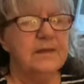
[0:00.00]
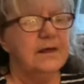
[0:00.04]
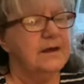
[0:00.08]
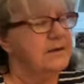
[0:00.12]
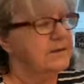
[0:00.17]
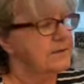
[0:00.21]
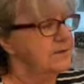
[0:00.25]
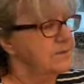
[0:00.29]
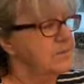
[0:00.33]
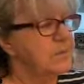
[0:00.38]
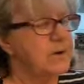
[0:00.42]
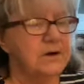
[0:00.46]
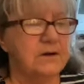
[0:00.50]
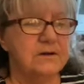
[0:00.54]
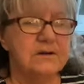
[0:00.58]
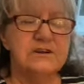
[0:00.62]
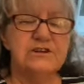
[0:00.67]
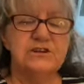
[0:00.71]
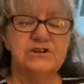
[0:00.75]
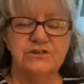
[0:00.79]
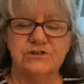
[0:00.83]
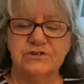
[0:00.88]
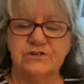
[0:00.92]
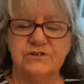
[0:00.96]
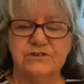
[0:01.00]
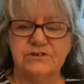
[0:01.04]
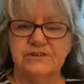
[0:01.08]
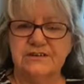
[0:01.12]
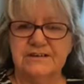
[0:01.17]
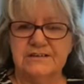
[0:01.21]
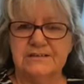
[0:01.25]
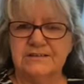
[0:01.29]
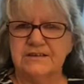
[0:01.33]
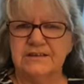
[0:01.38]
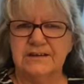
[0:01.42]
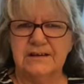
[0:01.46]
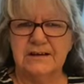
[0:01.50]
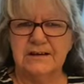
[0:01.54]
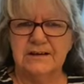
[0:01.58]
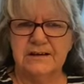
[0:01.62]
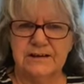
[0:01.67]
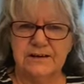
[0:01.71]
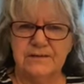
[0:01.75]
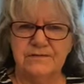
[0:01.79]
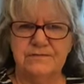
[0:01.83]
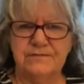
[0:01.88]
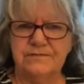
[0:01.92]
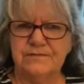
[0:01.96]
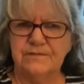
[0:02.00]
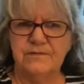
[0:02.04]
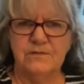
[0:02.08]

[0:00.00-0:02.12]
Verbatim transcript: the monitor does kind of,